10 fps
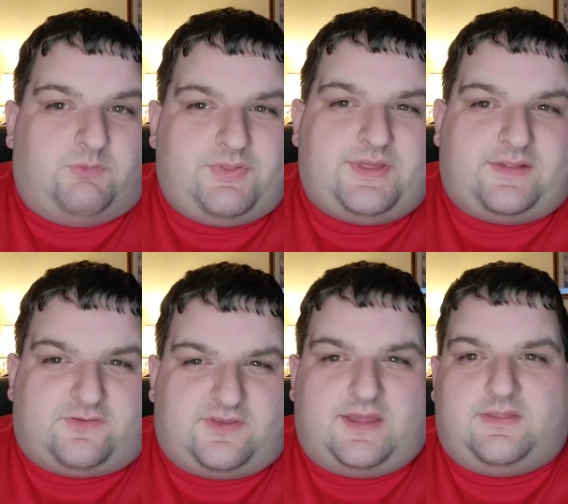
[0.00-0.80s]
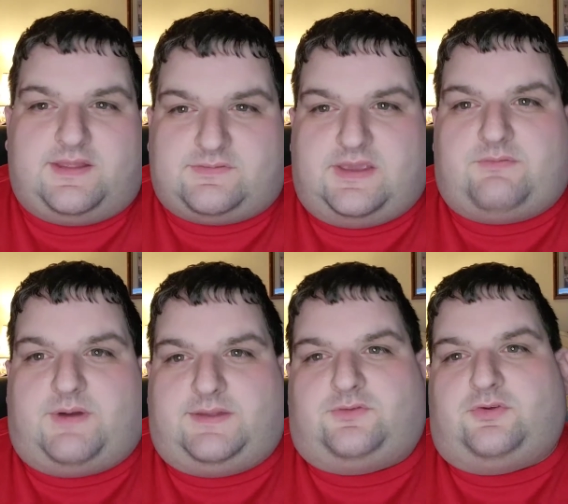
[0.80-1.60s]
with that said, let's get
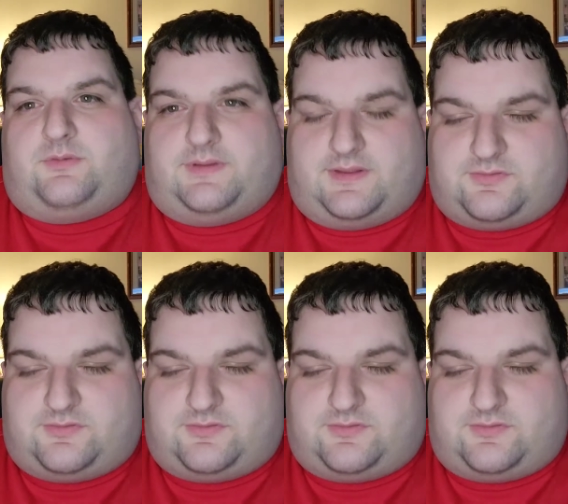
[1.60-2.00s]
right to it.